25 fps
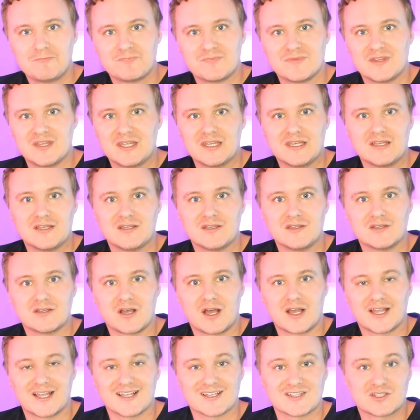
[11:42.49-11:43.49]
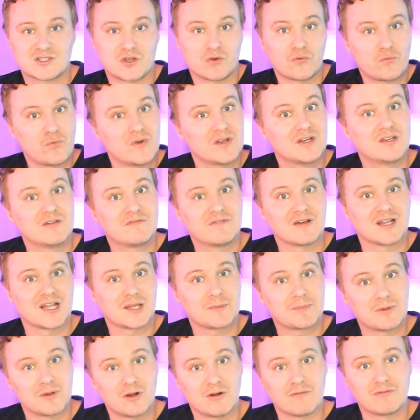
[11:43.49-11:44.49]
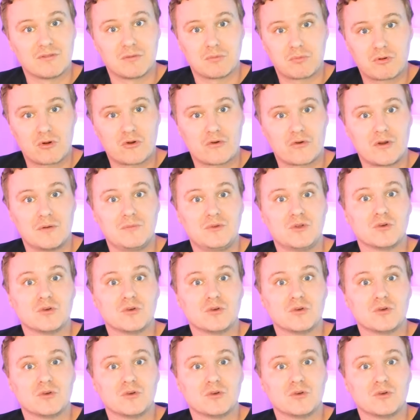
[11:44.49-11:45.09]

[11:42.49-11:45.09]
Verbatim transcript: the, I guess, software developer of the program